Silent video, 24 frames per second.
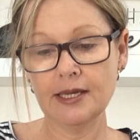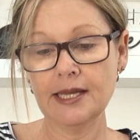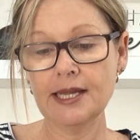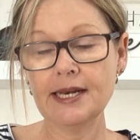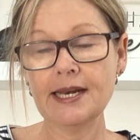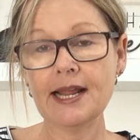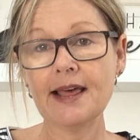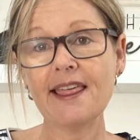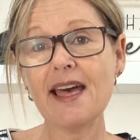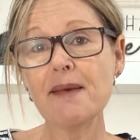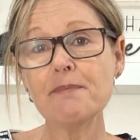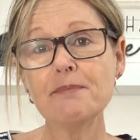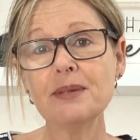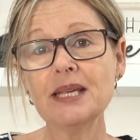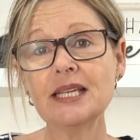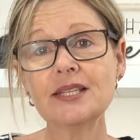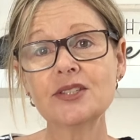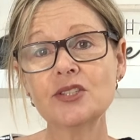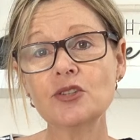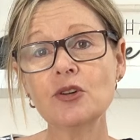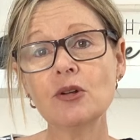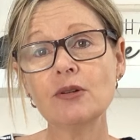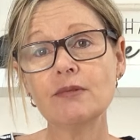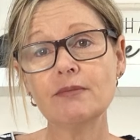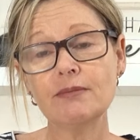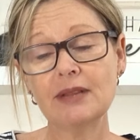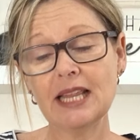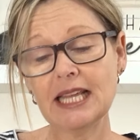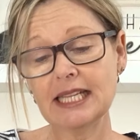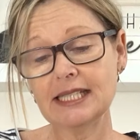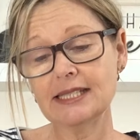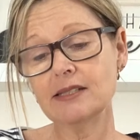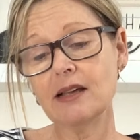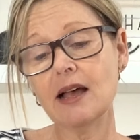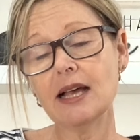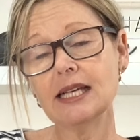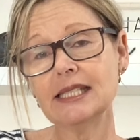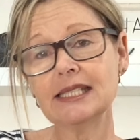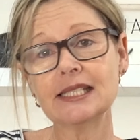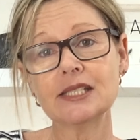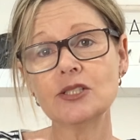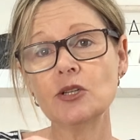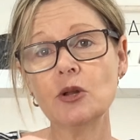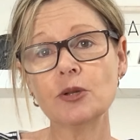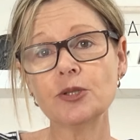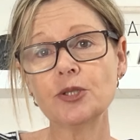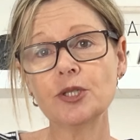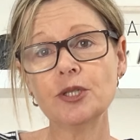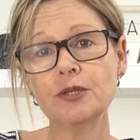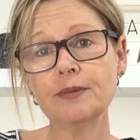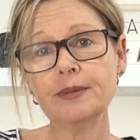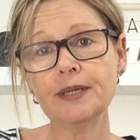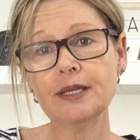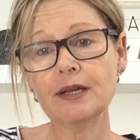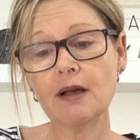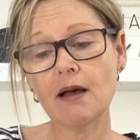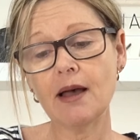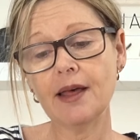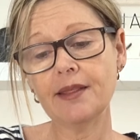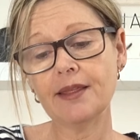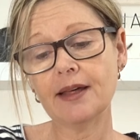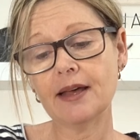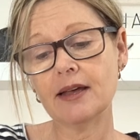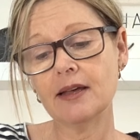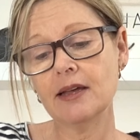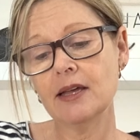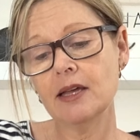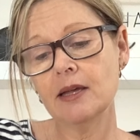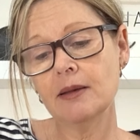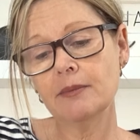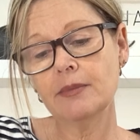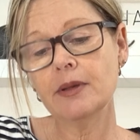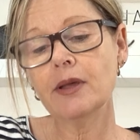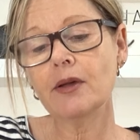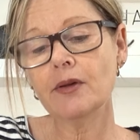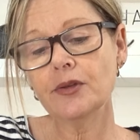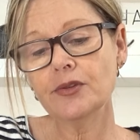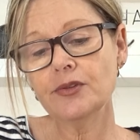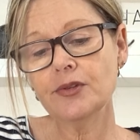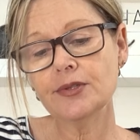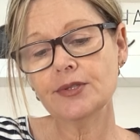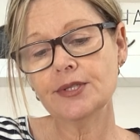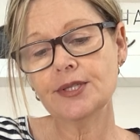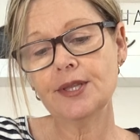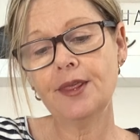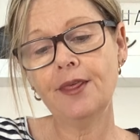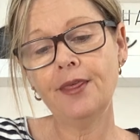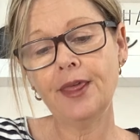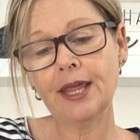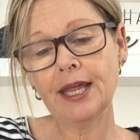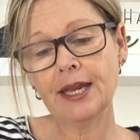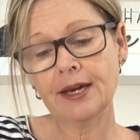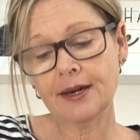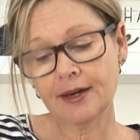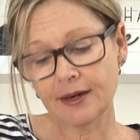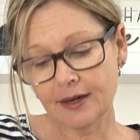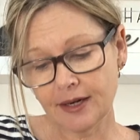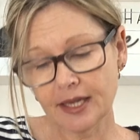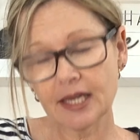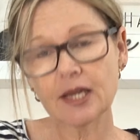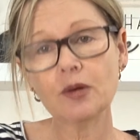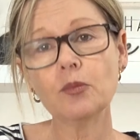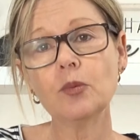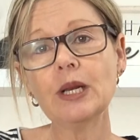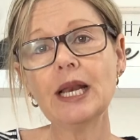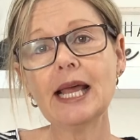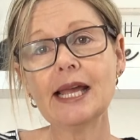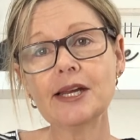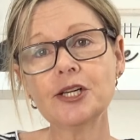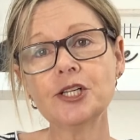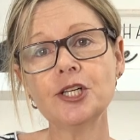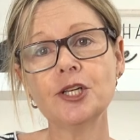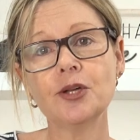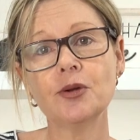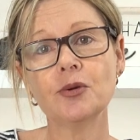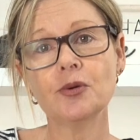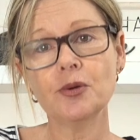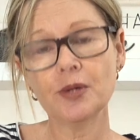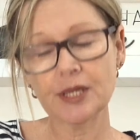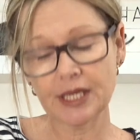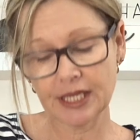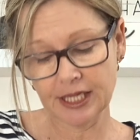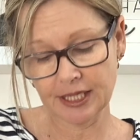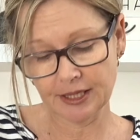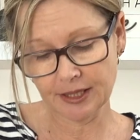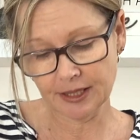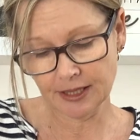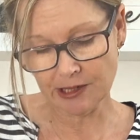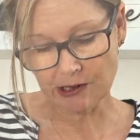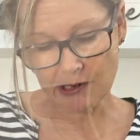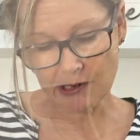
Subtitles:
Now that size is not too big either. Because it's thin, it will actually cook in the